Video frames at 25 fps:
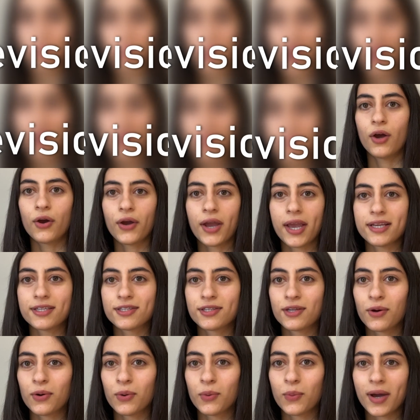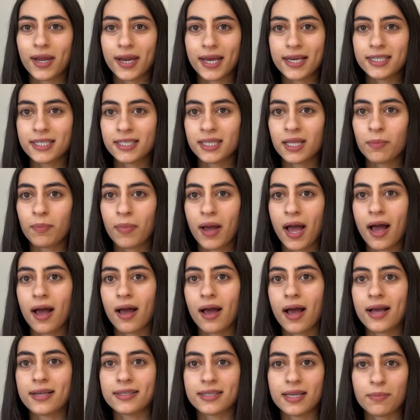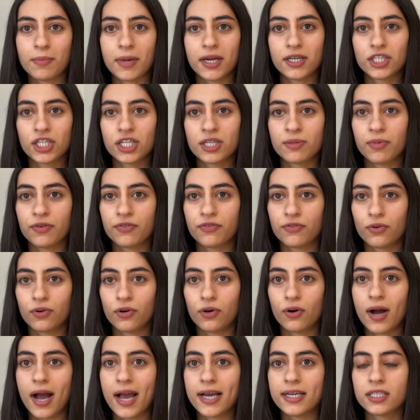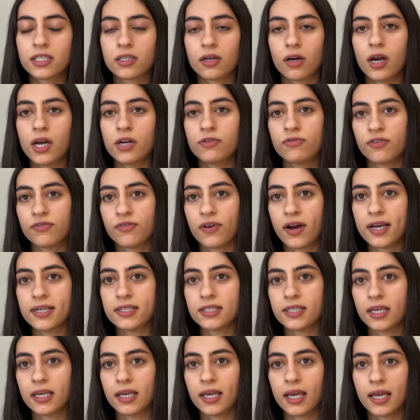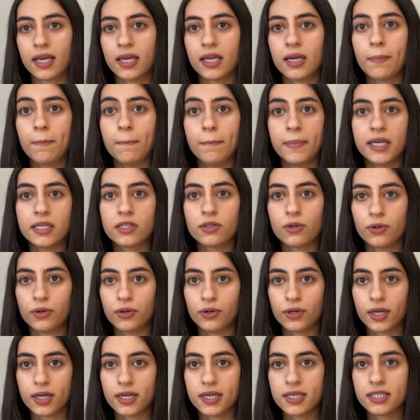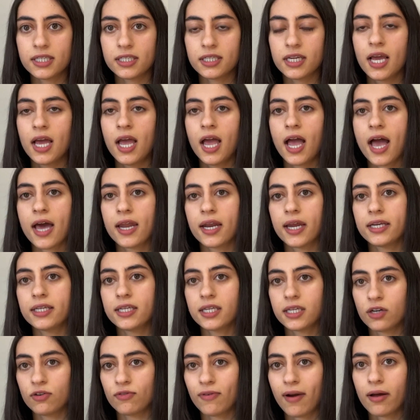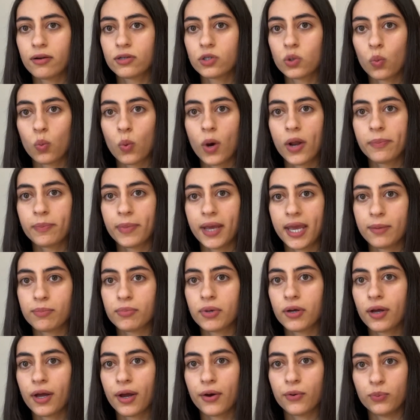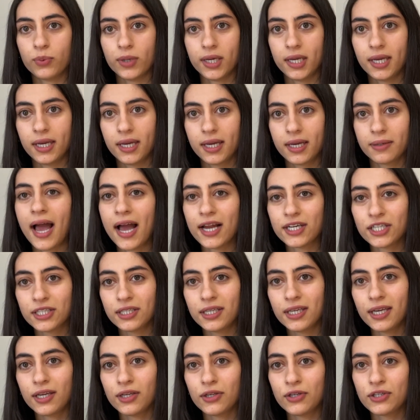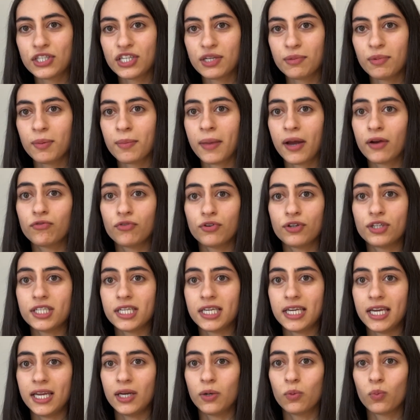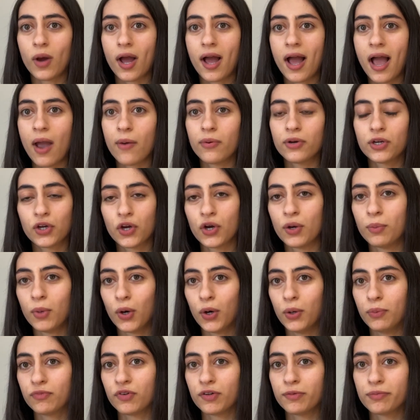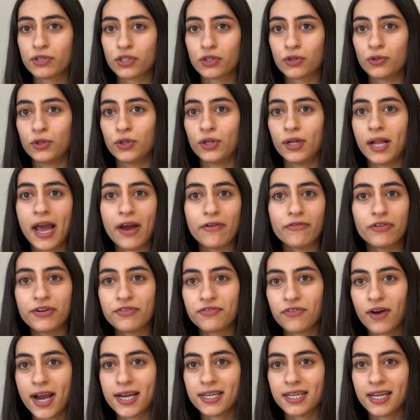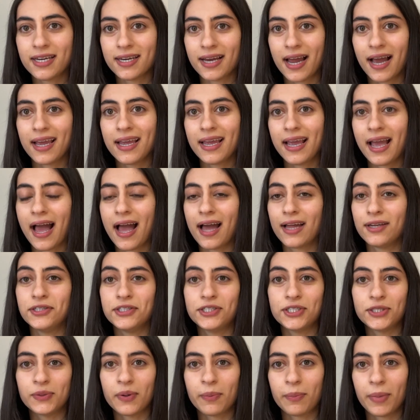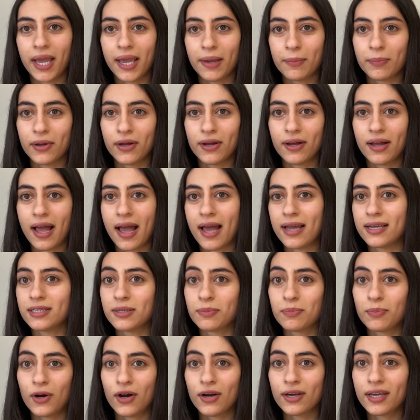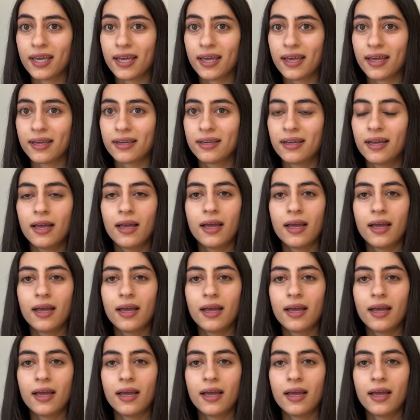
PAT. Okay, so when I did the PAT, as I mentioned before, I started revising in mid August and I did around one paper a week. Actually, it used to be my routine where I would come home from school every Friday night and do a paper and mark it.